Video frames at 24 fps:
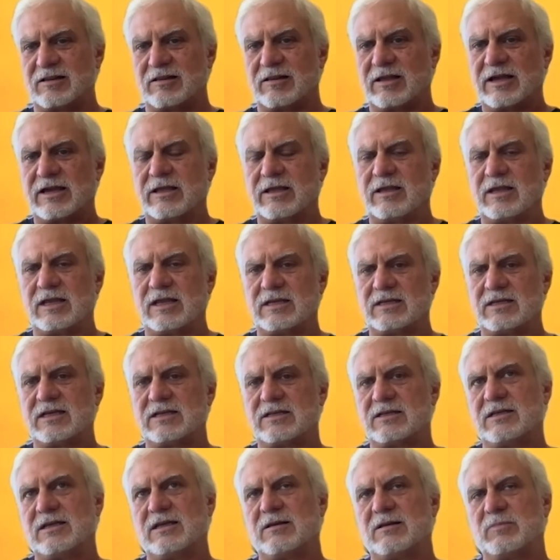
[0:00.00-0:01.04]

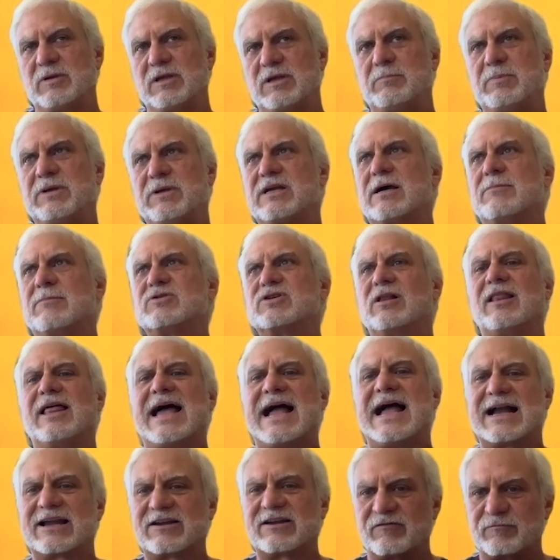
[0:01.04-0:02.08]
It becomes a
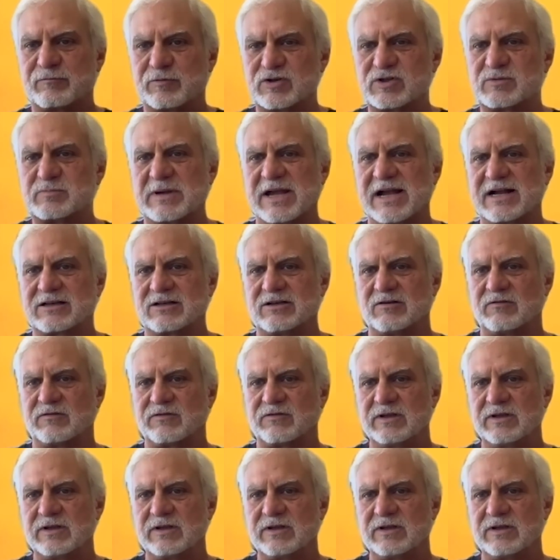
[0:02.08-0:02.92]
lack of perspective.